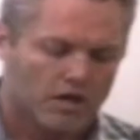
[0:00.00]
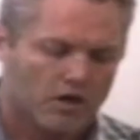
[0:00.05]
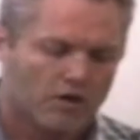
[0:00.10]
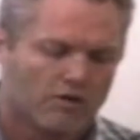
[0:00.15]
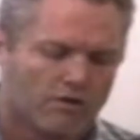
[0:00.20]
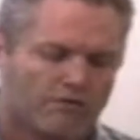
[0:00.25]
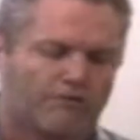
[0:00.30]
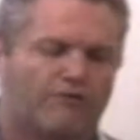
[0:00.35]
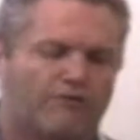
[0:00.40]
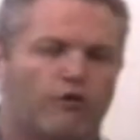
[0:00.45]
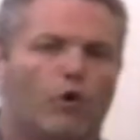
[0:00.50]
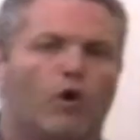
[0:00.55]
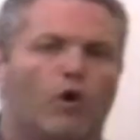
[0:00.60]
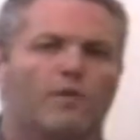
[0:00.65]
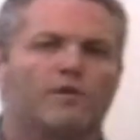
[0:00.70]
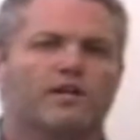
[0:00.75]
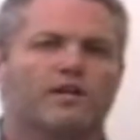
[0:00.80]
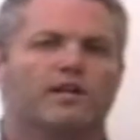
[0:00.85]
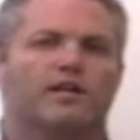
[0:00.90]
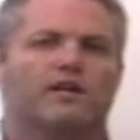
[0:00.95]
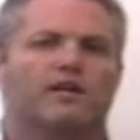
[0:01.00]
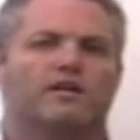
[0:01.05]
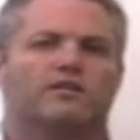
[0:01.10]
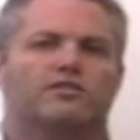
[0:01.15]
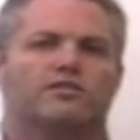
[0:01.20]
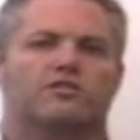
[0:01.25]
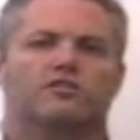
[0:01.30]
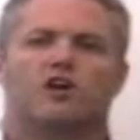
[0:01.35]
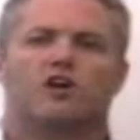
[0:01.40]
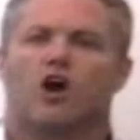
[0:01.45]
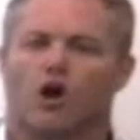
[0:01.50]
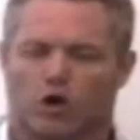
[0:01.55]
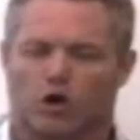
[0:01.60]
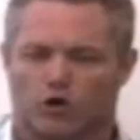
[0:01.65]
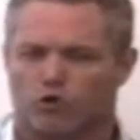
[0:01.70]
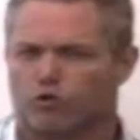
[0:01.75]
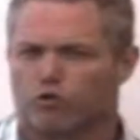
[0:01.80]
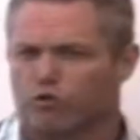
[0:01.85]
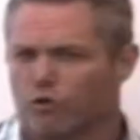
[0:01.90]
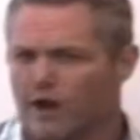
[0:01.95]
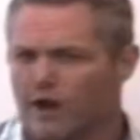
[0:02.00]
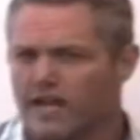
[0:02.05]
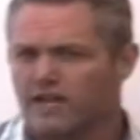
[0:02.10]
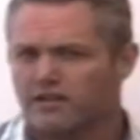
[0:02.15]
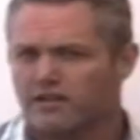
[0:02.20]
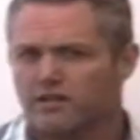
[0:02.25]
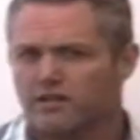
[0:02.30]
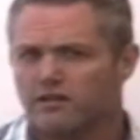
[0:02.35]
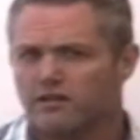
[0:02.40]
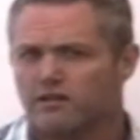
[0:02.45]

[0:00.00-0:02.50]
Formulas are great